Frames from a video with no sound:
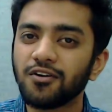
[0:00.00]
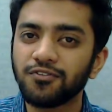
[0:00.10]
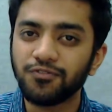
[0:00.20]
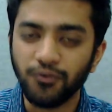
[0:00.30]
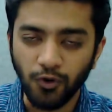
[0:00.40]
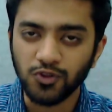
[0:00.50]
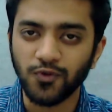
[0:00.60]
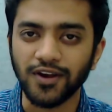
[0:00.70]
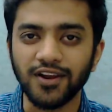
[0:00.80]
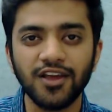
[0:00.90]
Fourth
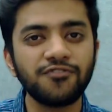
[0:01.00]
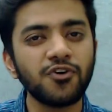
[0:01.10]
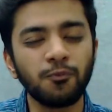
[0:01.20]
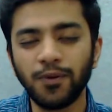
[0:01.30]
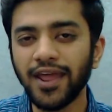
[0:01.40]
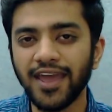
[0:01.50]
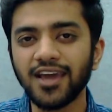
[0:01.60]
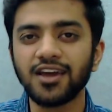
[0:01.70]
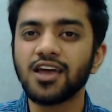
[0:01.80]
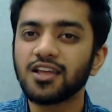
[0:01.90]
one, if you break
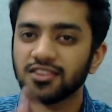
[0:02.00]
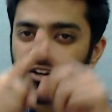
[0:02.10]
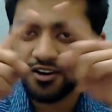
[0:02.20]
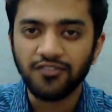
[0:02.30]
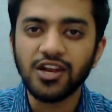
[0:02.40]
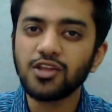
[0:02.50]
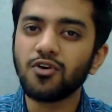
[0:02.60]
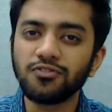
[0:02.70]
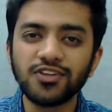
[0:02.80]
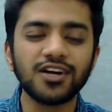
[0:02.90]
the revenue
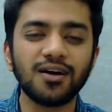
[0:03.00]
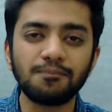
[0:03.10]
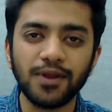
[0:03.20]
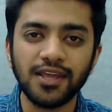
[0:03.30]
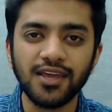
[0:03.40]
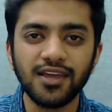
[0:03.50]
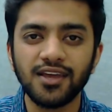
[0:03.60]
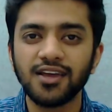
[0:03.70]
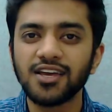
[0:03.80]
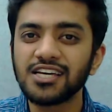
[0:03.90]
of the company,
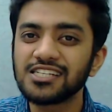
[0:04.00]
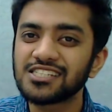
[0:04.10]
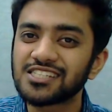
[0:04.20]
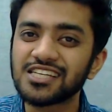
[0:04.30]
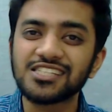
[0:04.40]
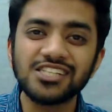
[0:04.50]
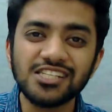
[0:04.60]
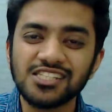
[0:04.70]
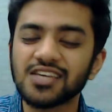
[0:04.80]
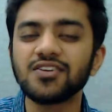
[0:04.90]

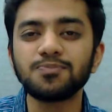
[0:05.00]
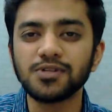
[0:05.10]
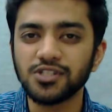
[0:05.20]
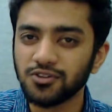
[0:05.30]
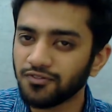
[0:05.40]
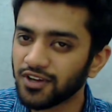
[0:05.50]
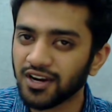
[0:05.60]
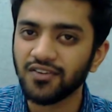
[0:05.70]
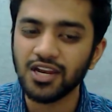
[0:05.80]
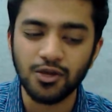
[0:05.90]
67% of the
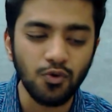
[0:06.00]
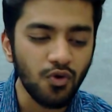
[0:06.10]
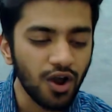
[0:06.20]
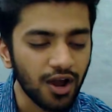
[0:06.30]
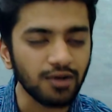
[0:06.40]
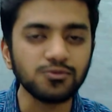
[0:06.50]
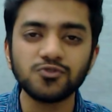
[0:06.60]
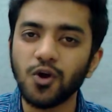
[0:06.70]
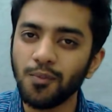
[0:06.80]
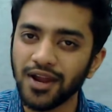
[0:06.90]
revenue comes
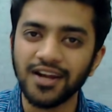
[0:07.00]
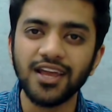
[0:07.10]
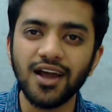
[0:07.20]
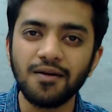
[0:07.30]
from India,